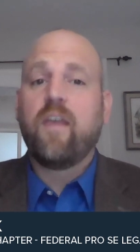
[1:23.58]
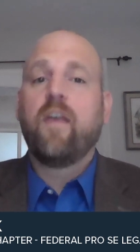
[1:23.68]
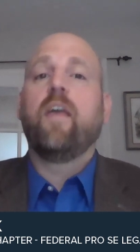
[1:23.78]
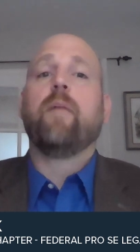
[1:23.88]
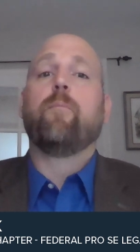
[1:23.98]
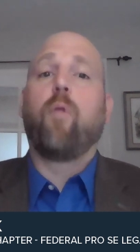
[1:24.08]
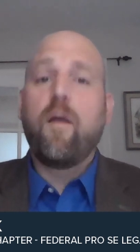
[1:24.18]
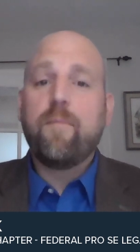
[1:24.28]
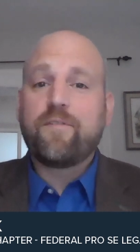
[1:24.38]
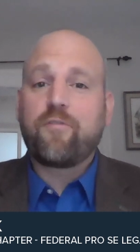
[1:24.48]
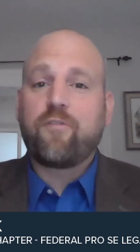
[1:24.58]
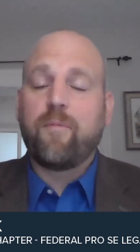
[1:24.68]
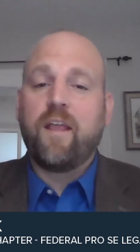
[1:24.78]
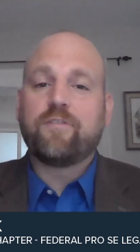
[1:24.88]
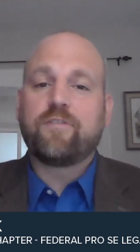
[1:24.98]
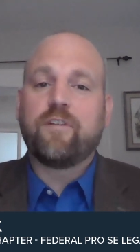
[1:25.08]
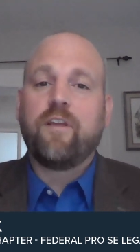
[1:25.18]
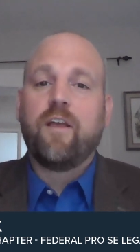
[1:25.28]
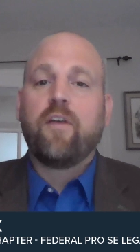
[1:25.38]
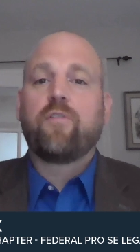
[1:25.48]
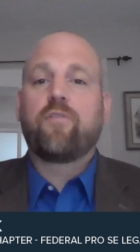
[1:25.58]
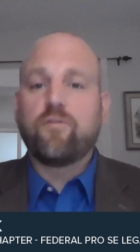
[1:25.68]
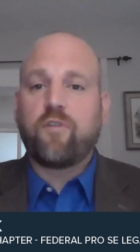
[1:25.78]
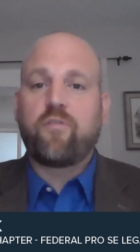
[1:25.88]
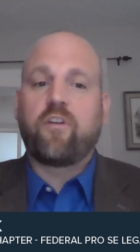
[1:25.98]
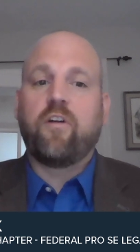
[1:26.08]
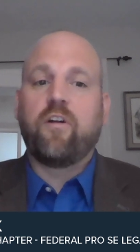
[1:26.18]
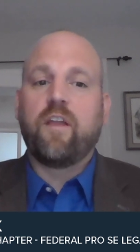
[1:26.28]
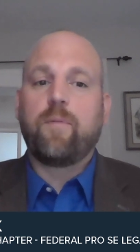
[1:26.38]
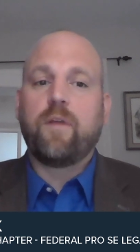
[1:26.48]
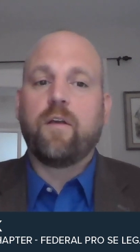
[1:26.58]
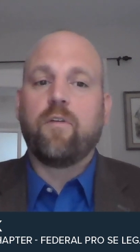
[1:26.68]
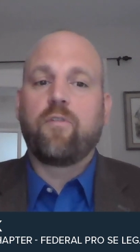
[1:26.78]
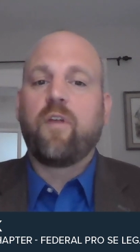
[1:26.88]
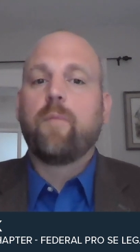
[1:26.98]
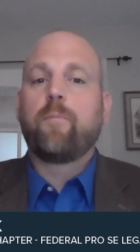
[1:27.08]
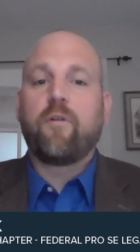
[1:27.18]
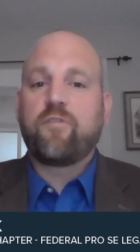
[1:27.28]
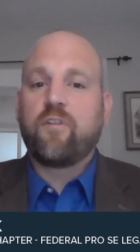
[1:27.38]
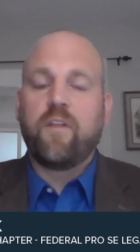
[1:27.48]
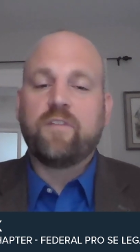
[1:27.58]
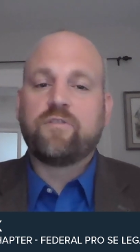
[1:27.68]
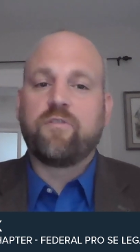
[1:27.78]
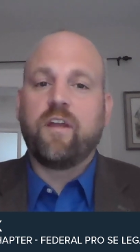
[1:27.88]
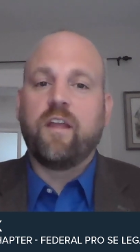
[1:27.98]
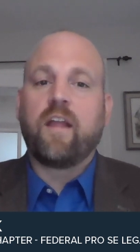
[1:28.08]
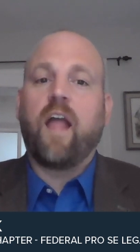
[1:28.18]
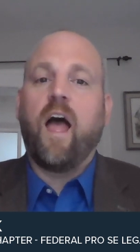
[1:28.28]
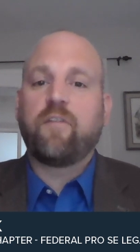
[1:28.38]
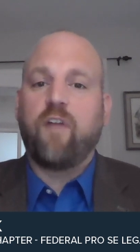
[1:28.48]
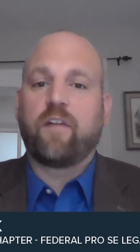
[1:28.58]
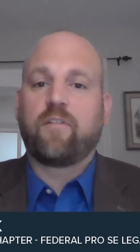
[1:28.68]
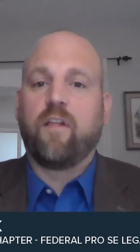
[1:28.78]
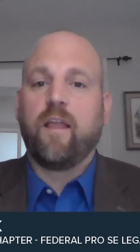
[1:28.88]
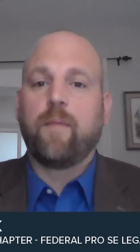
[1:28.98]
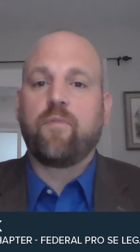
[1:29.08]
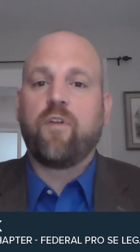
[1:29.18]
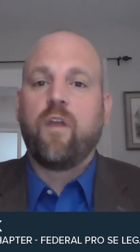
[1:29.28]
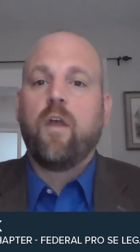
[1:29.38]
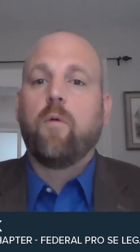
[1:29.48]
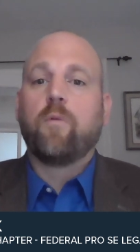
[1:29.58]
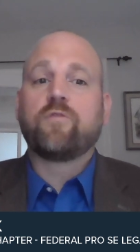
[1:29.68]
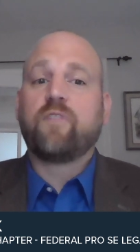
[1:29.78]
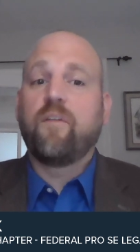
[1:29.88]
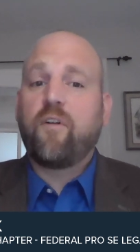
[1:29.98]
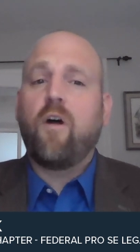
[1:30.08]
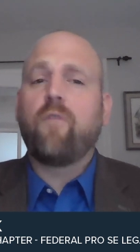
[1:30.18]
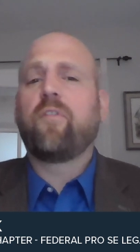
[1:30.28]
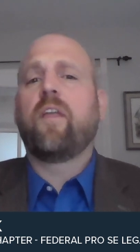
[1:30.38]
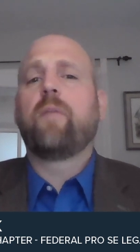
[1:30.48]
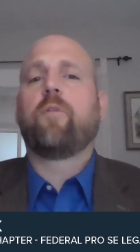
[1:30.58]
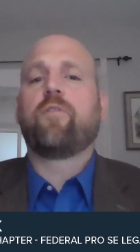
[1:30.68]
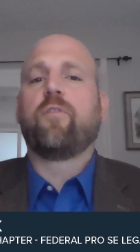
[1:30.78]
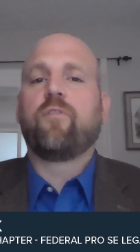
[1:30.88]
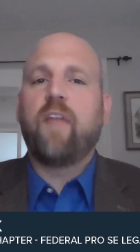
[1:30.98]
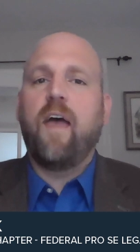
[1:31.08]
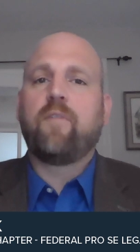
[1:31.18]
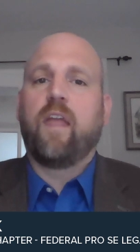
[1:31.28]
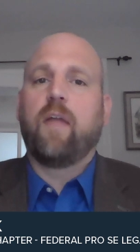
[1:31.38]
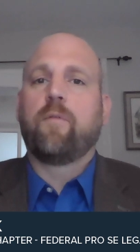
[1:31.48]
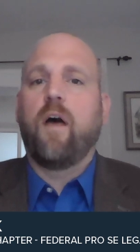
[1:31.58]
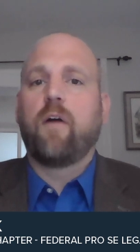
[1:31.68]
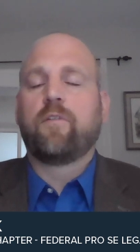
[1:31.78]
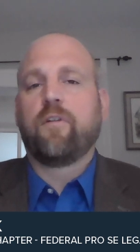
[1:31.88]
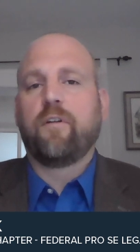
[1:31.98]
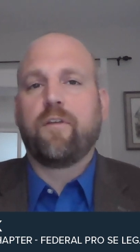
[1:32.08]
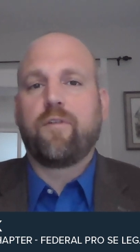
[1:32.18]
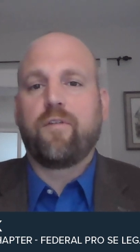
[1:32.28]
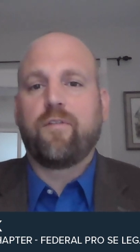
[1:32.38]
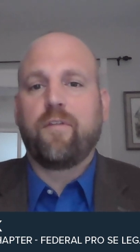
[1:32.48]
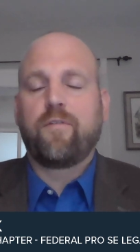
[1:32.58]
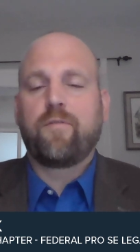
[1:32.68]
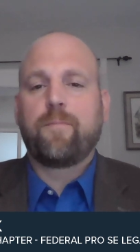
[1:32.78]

employment discrimination, social security appeals, personal injury, and contract claims, which are difficult for laypersons to navigate without attorney assistance.